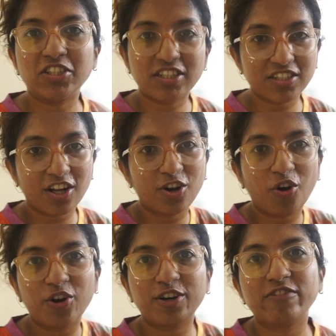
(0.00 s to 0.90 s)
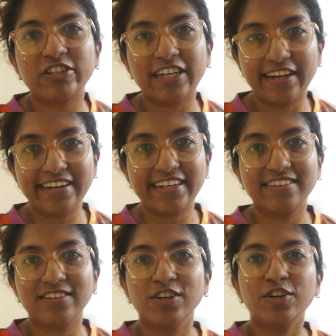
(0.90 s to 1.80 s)
It's just a lot of
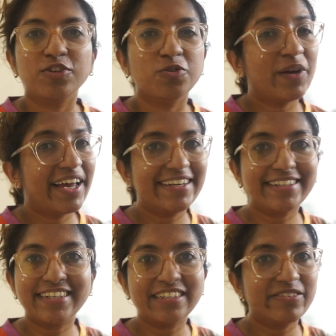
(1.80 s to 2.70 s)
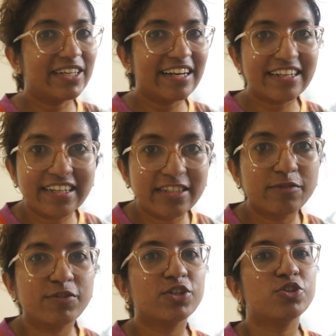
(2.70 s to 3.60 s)
staring. You wear anything even a little
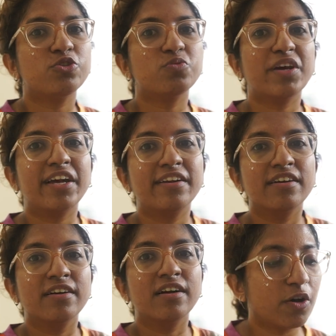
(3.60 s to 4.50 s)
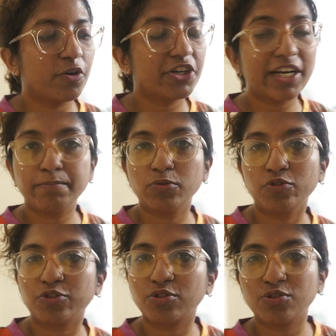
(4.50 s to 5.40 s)
different, you wear rain
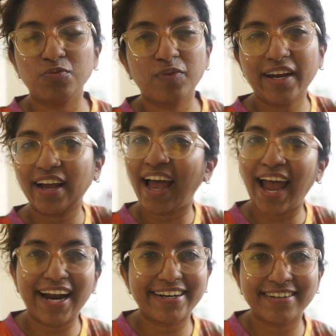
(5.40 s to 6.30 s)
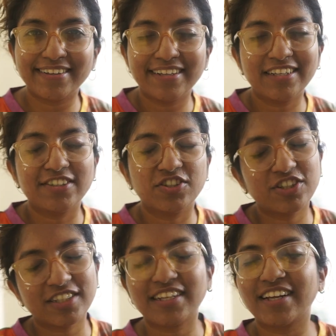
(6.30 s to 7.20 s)
boots, you wear a hat, you
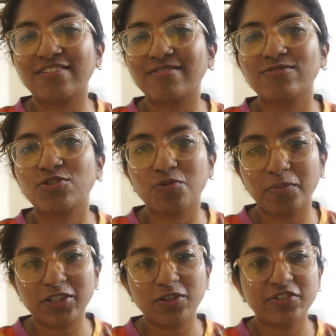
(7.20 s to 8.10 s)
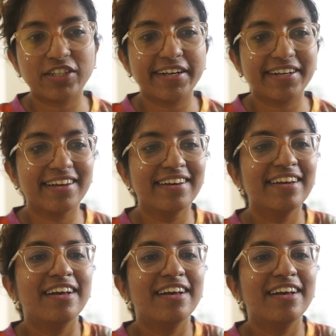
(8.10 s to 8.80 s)
just get so much of staring.